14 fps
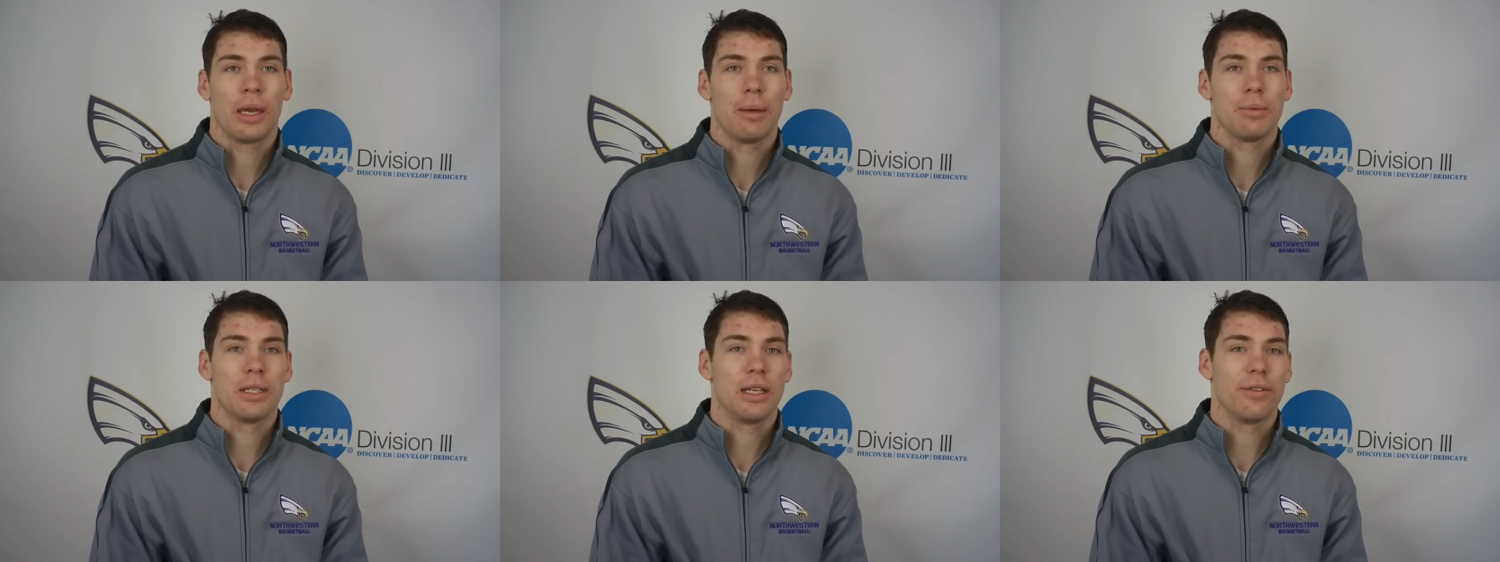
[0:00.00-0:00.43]

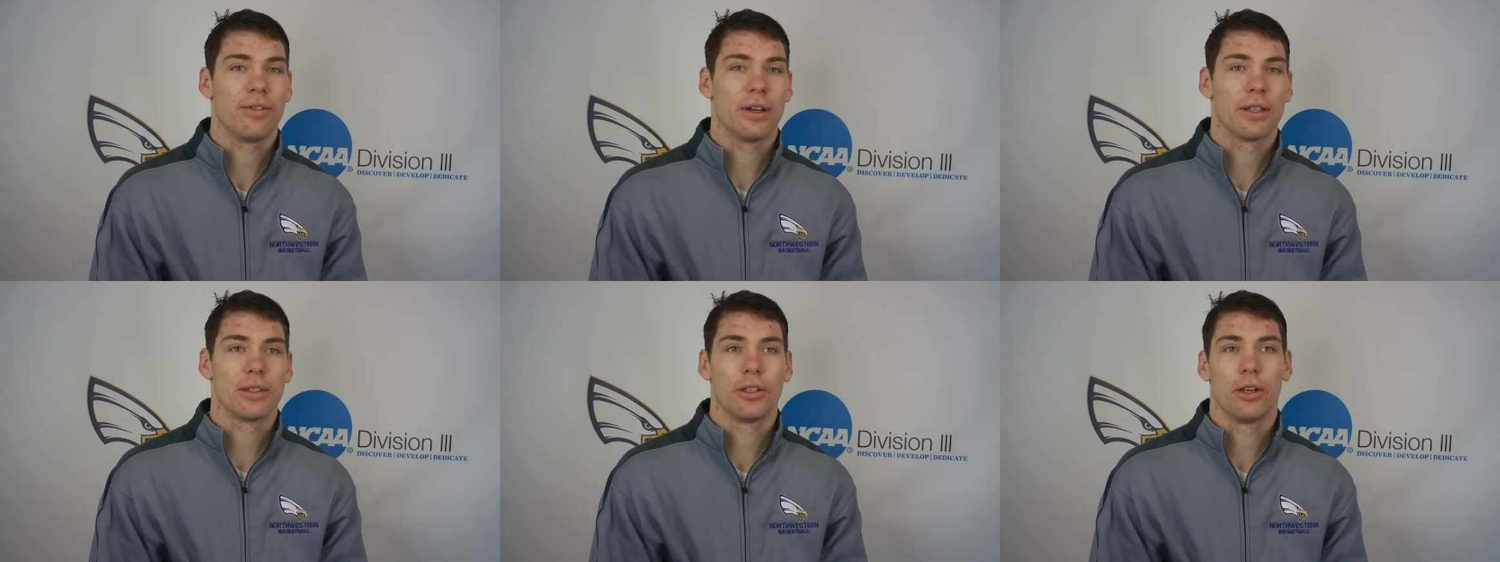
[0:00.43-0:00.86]
Keeps
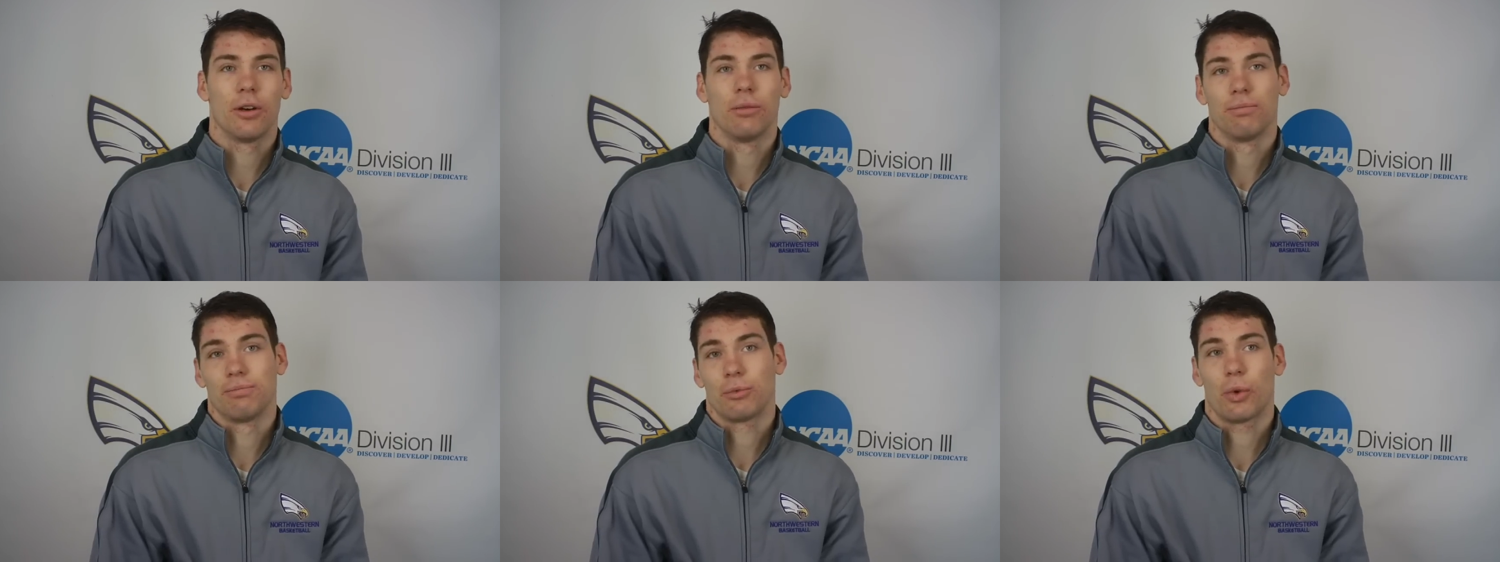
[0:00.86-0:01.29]
defense, you
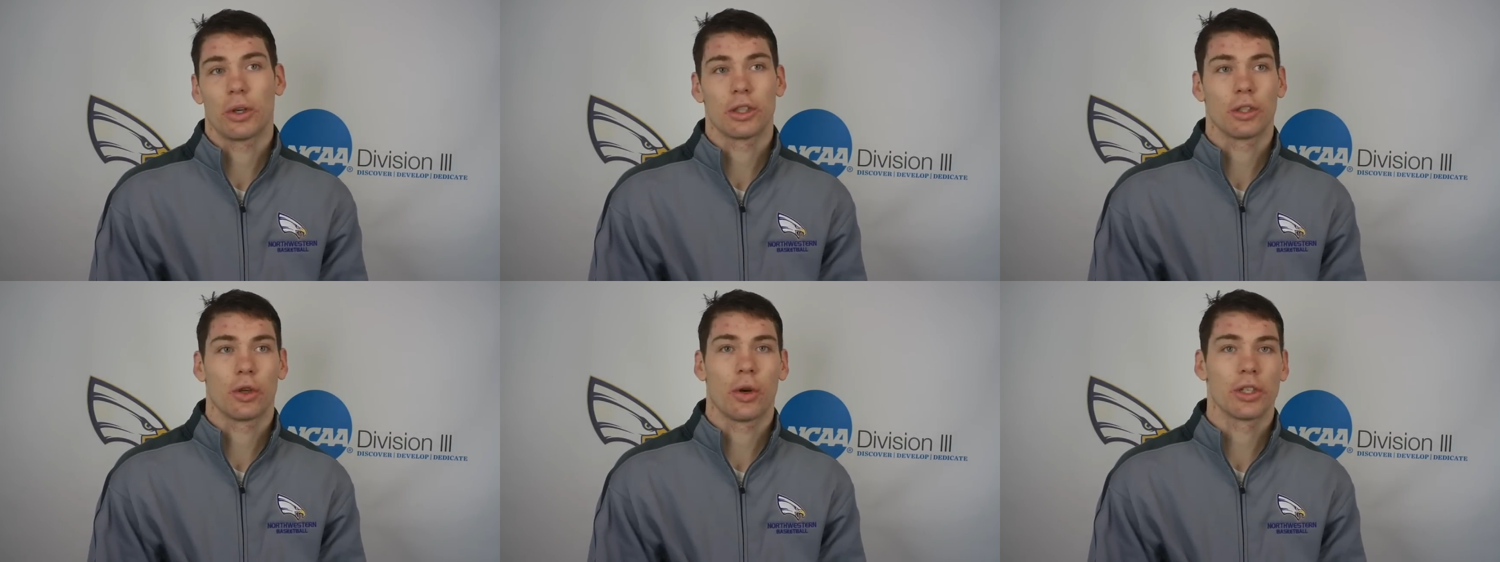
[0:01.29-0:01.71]
know,
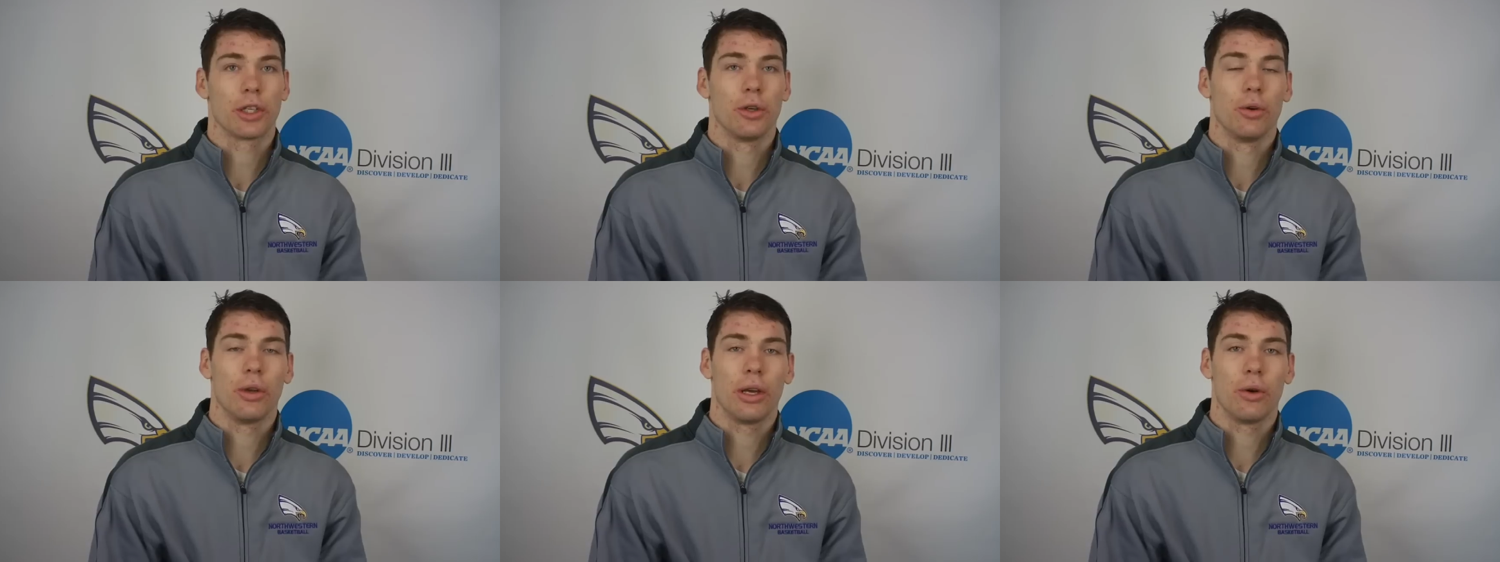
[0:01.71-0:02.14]

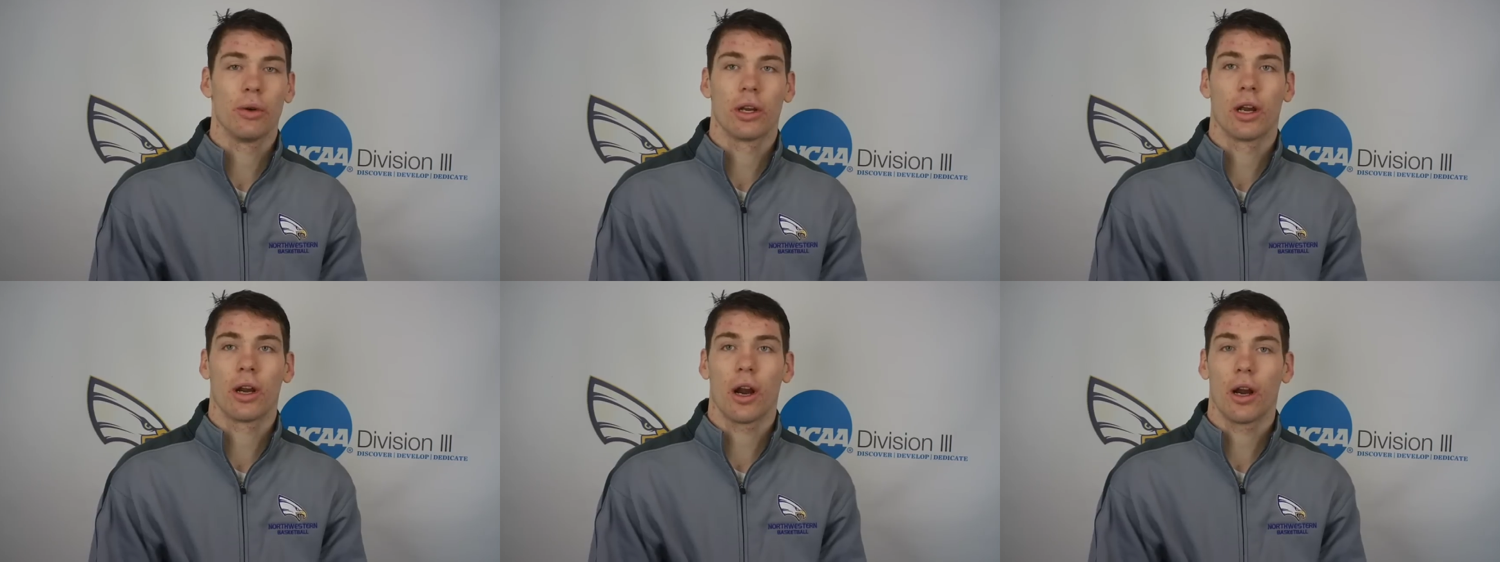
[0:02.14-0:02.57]
questioning who they're
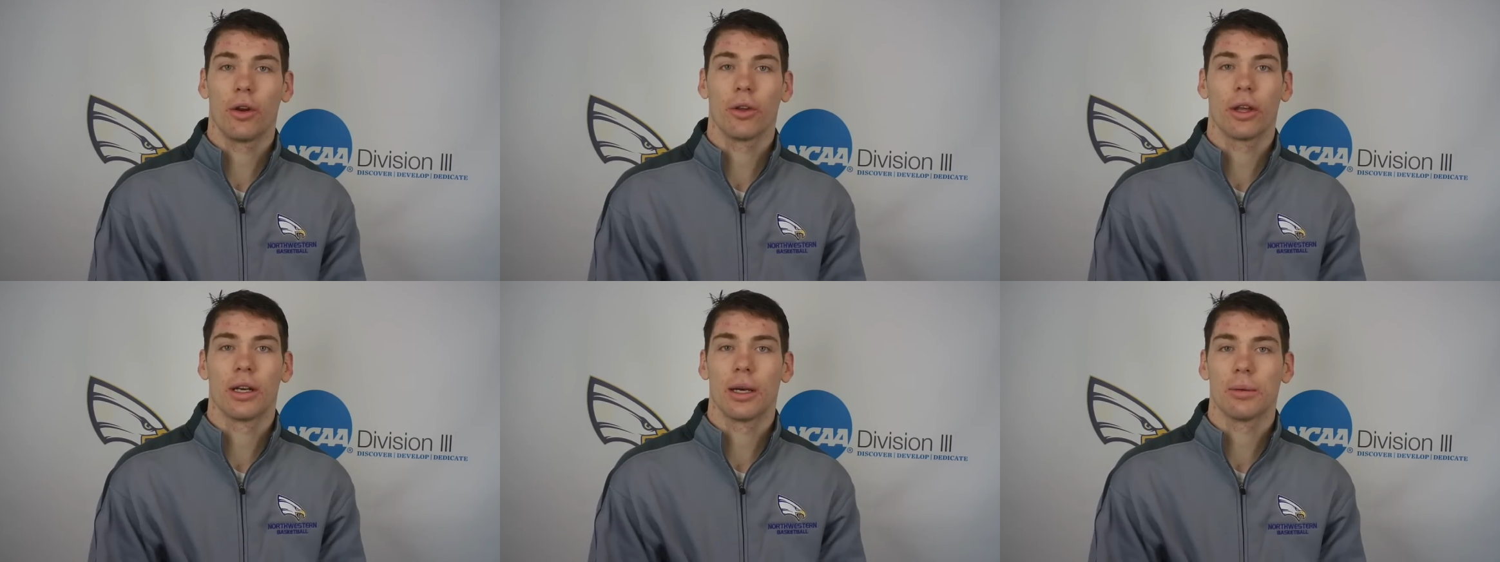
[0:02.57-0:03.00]
going to guard,
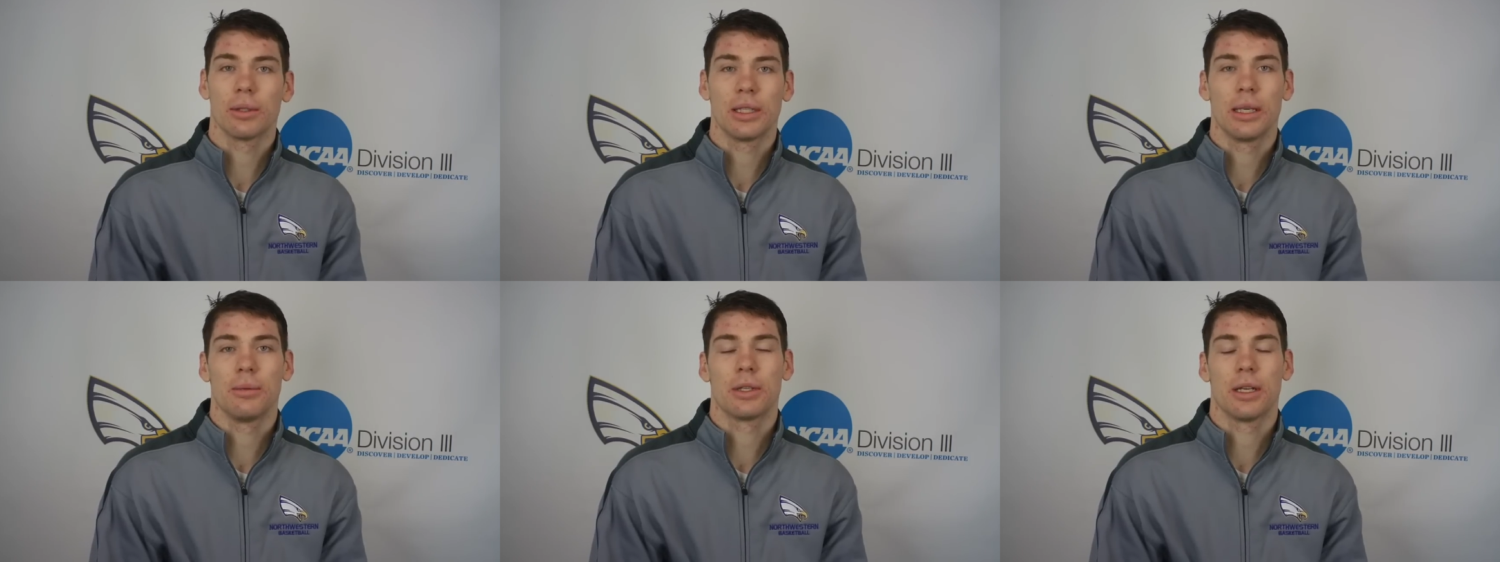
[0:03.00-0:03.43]
who they're going to double
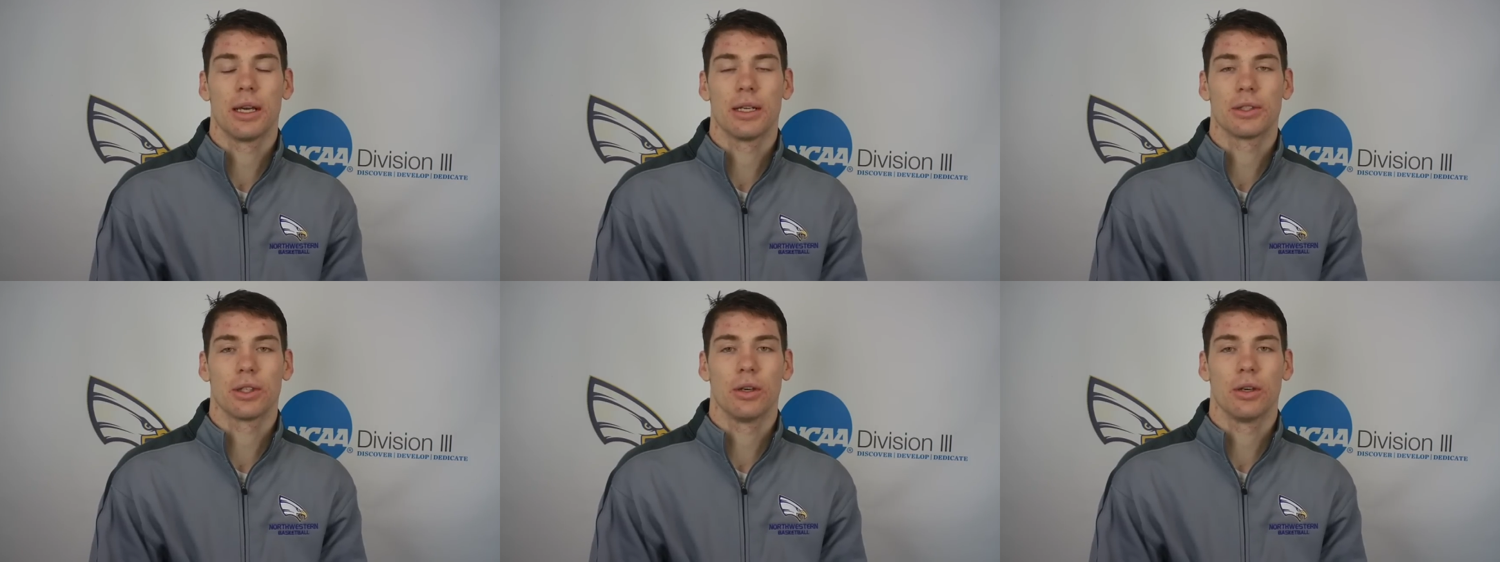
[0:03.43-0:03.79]
team tonight.